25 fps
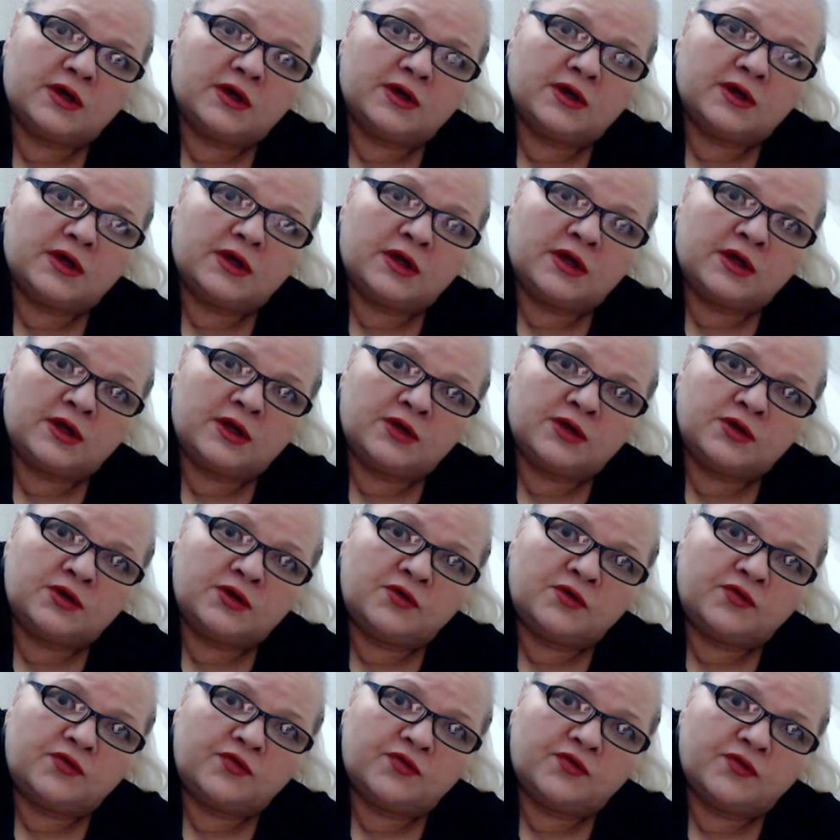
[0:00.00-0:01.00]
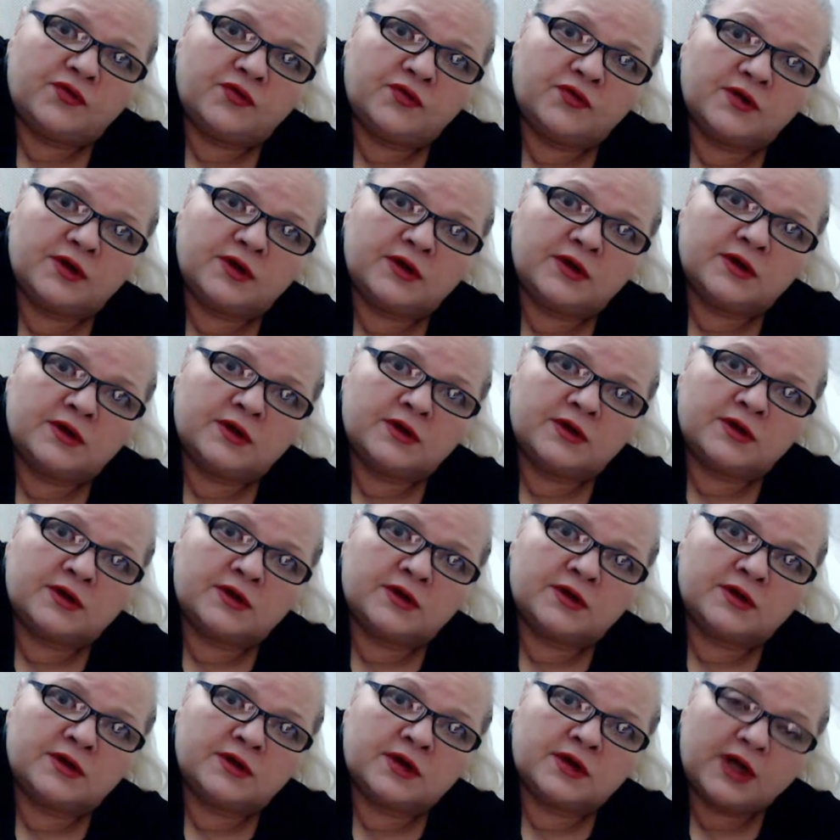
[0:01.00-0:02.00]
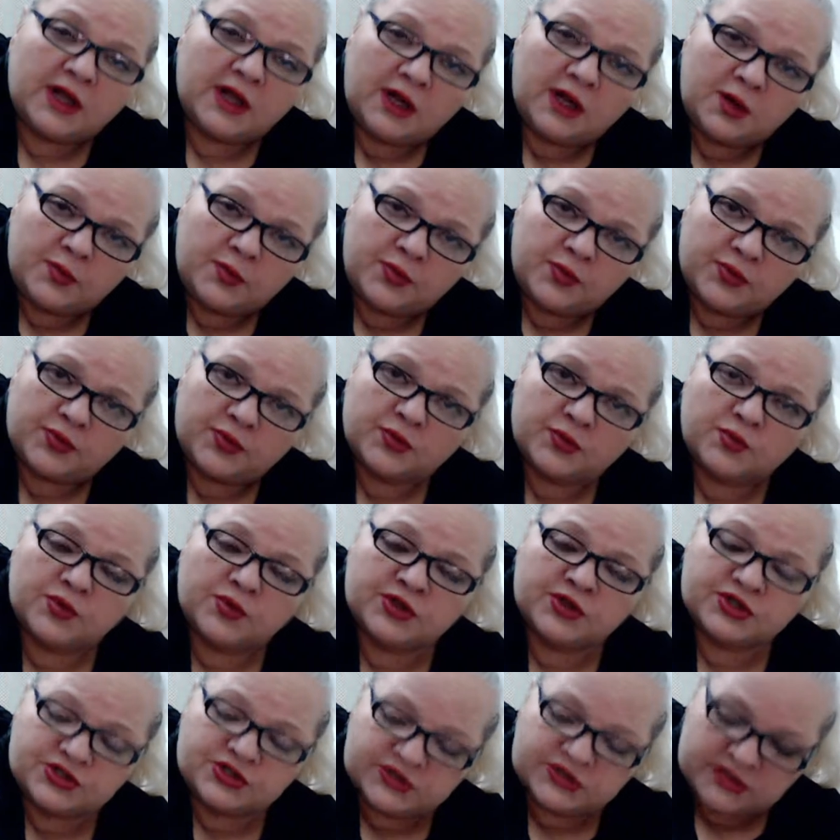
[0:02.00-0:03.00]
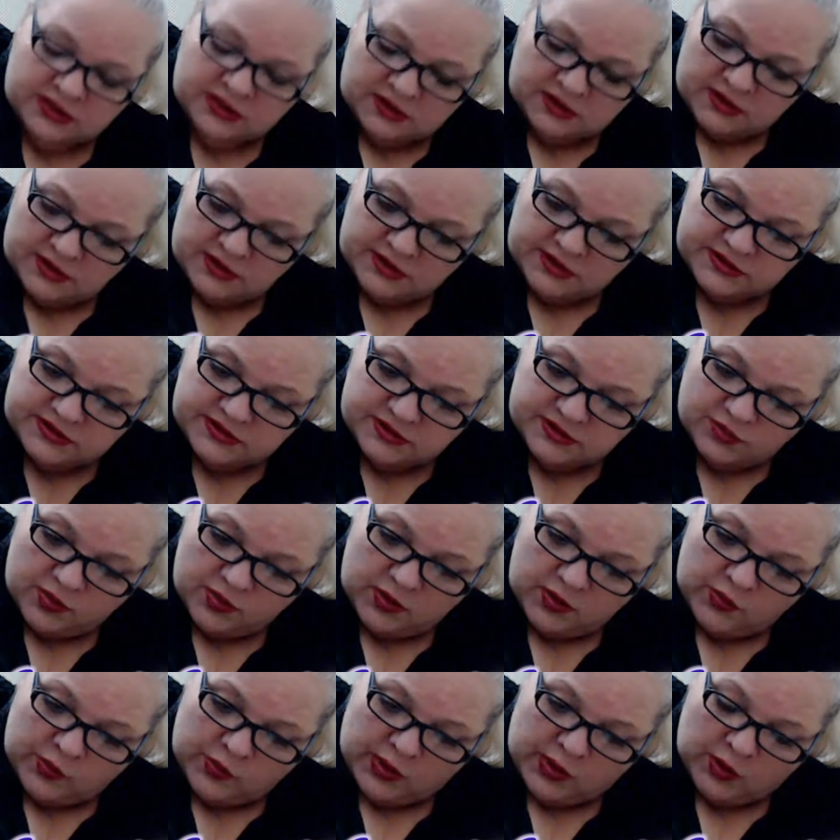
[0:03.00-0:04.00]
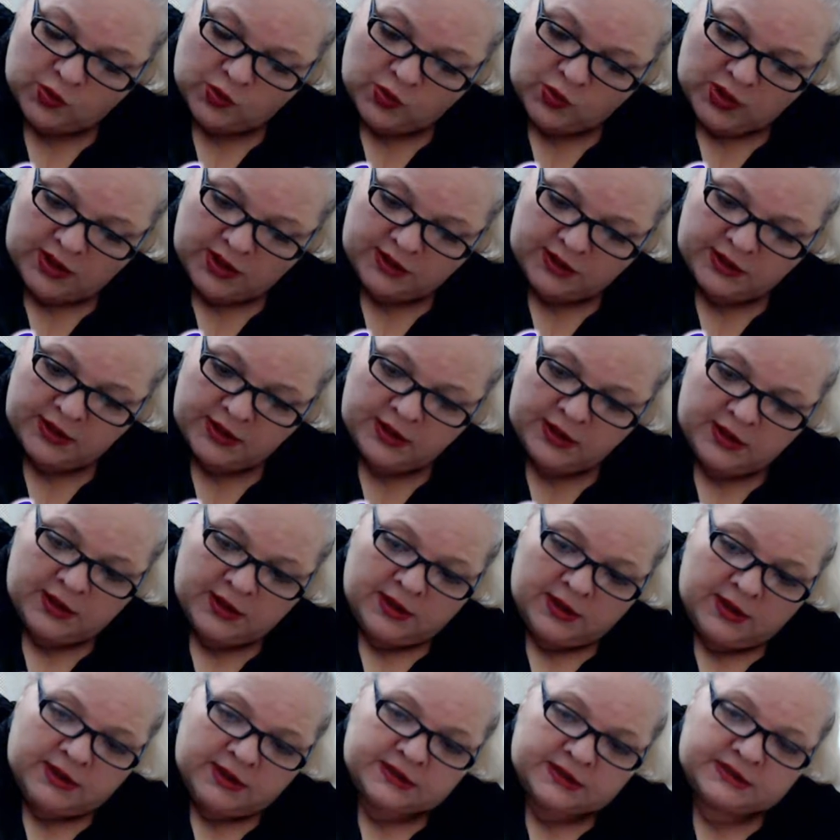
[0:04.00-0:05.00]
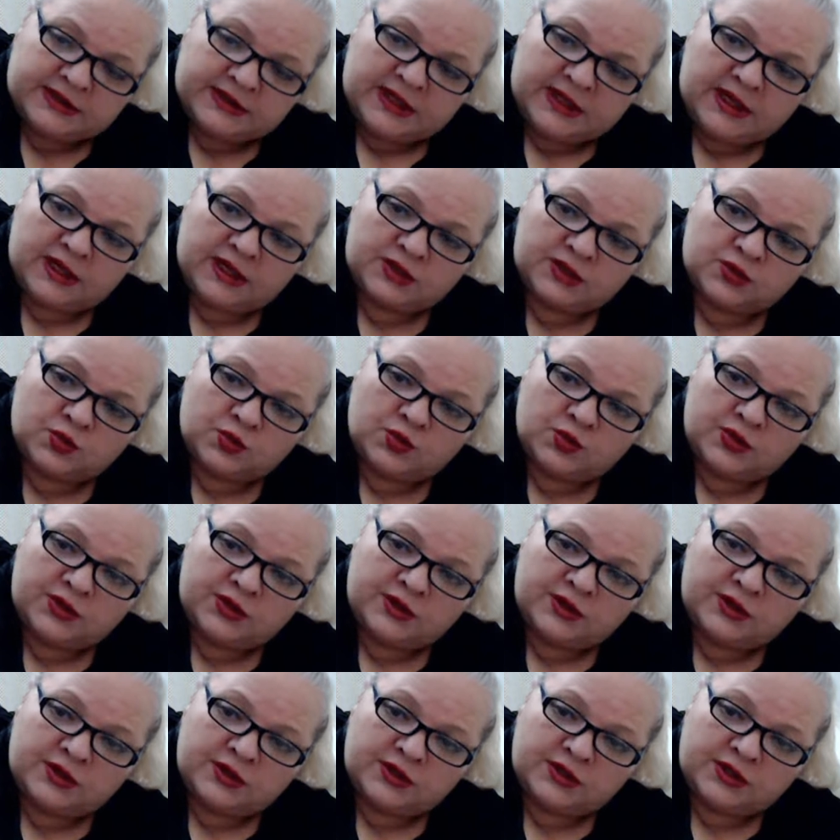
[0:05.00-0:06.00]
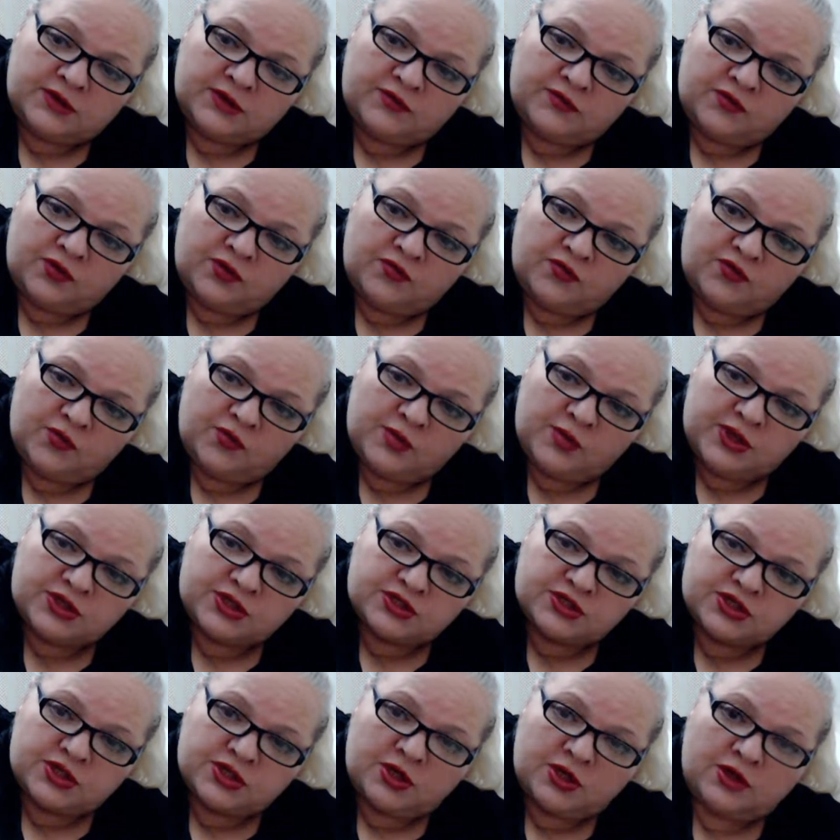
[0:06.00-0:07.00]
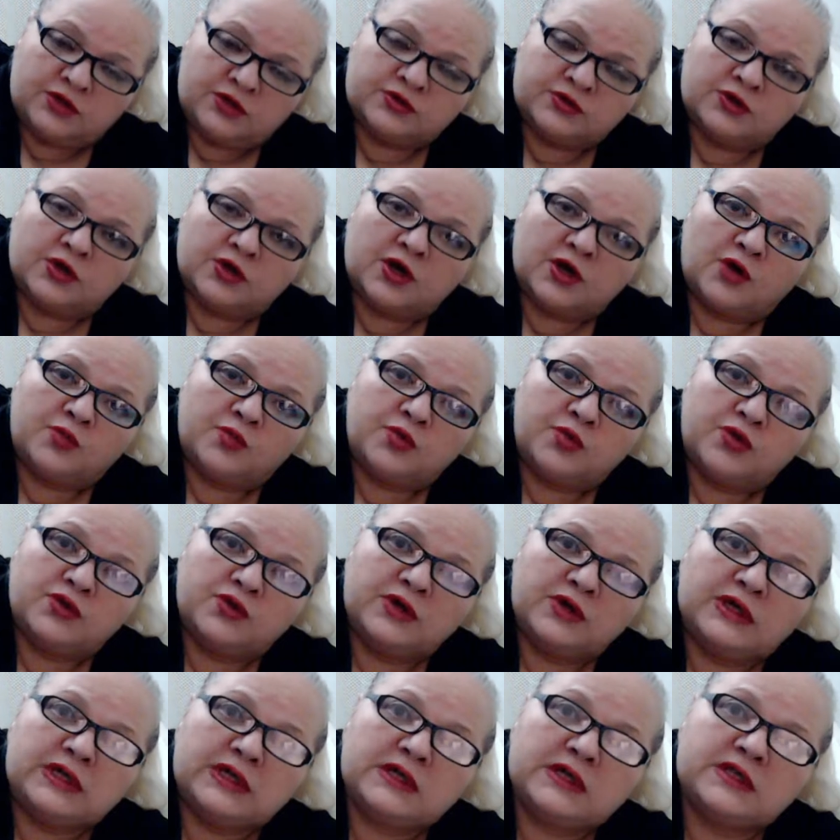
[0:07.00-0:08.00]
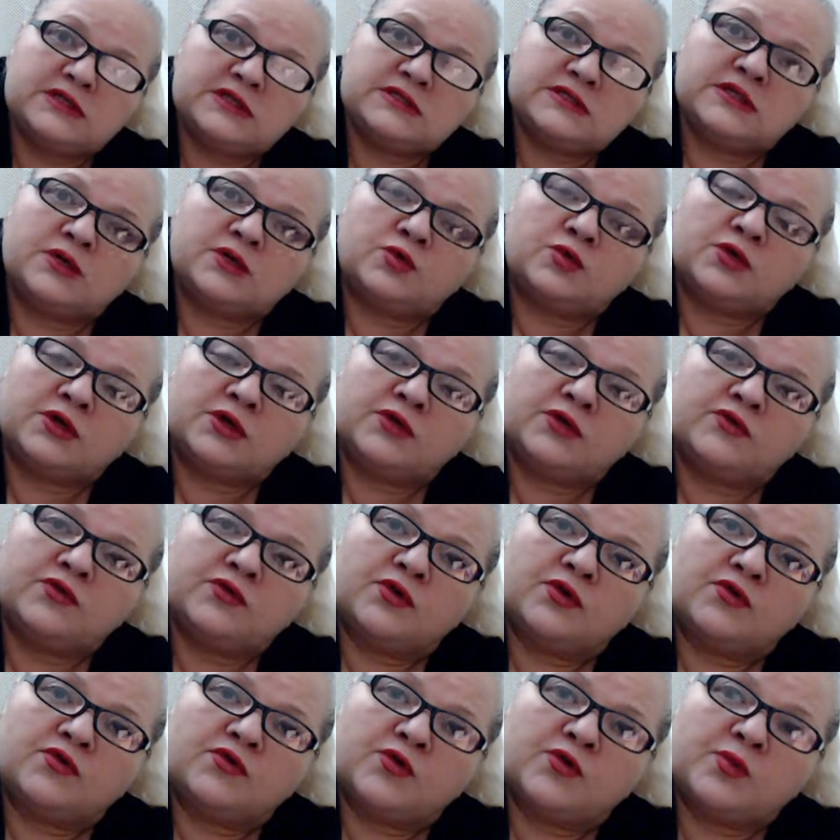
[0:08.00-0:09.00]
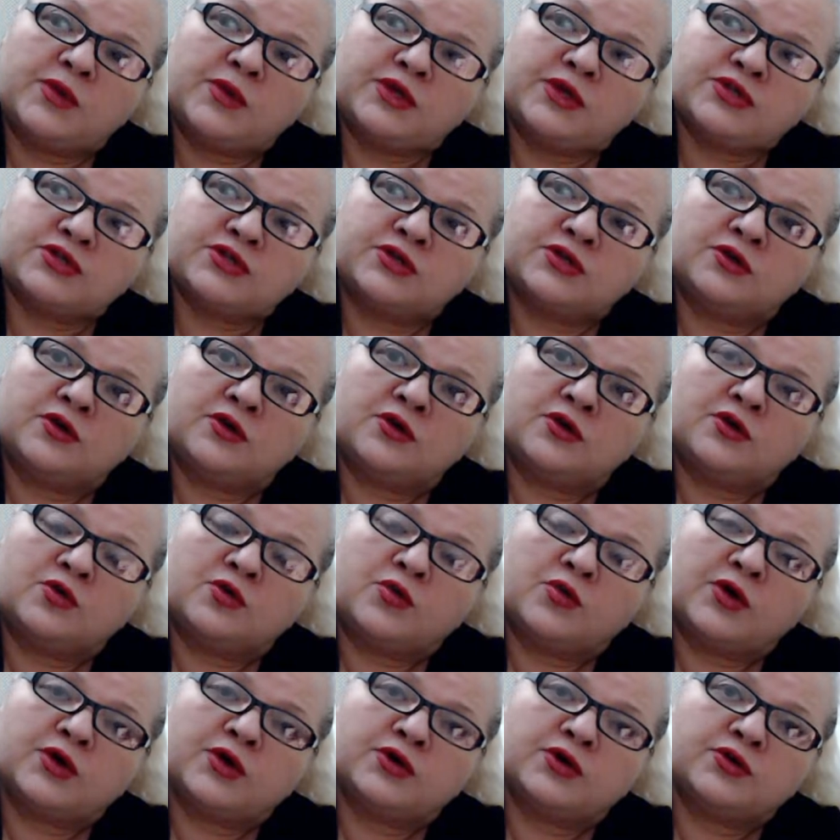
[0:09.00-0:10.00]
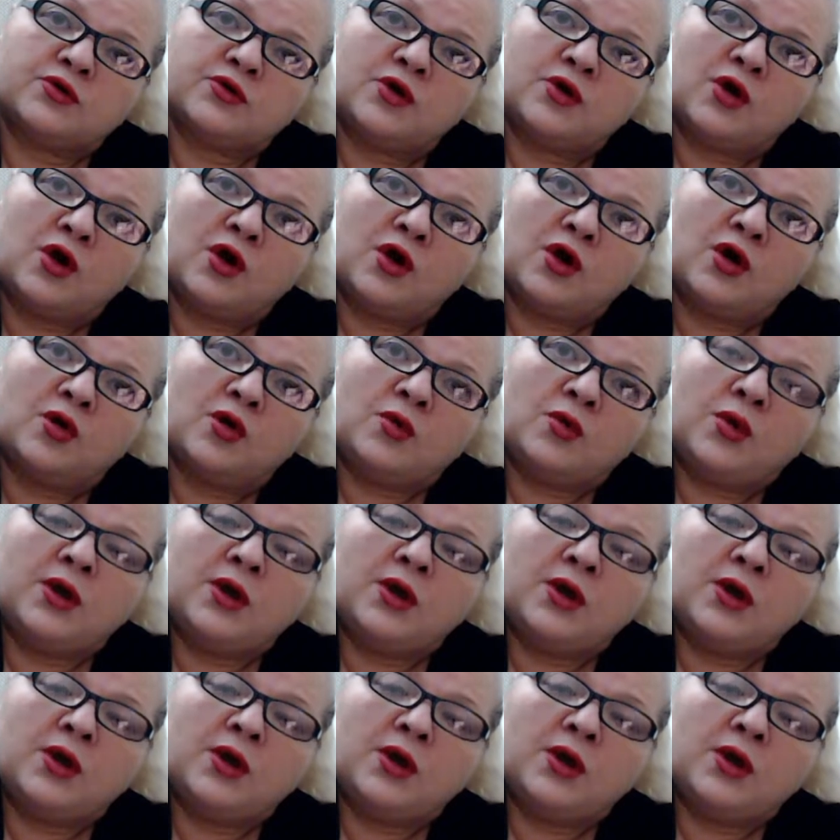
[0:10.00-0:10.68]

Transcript: a lot of help, which is, I think it's 311, that will give you information on the communities, that will give you information on where to go